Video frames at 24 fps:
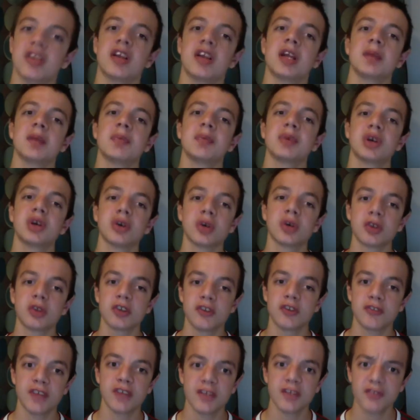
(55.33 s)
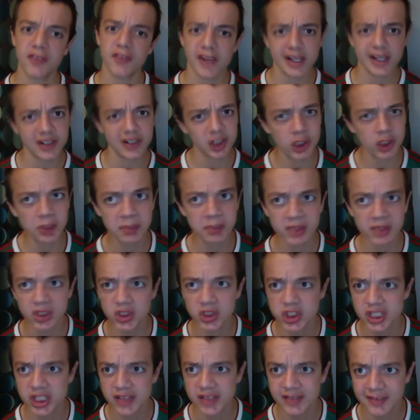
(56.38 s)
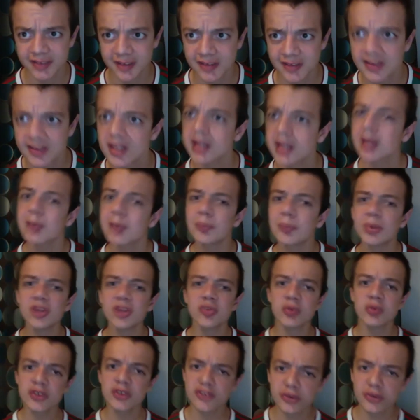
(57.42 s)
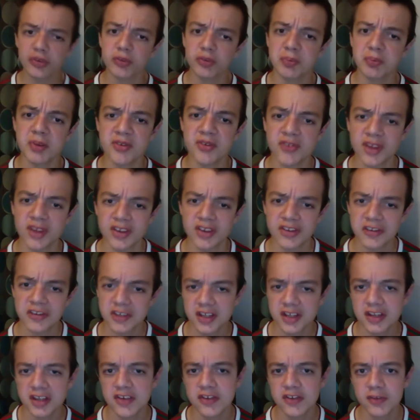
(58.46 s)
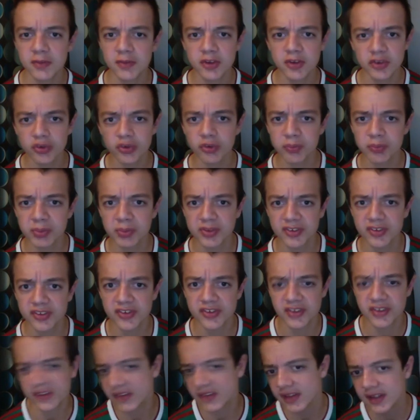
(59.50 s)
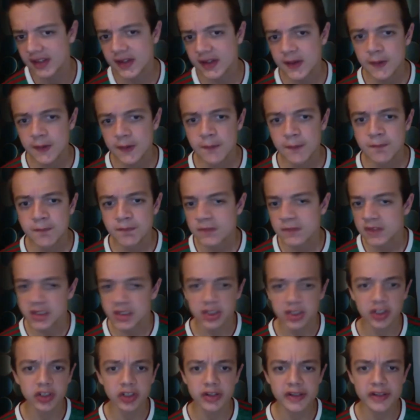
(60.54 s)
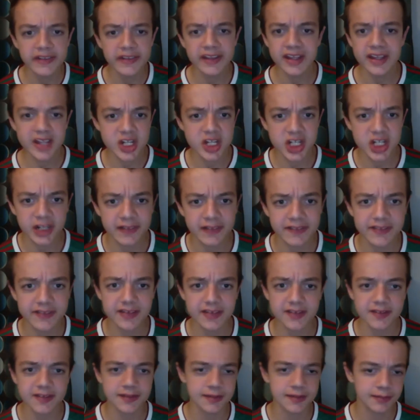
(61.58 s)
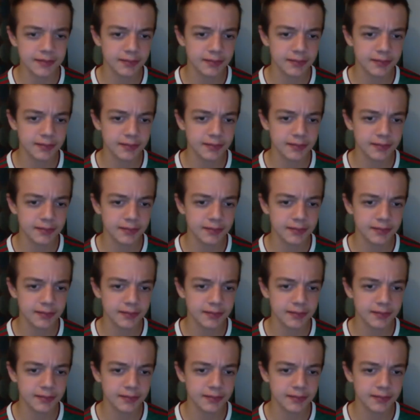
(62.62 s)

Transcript: Olympiacos' favour. They had a couple of good chances. But it's results business. It's a results business. And you've got to take your chances,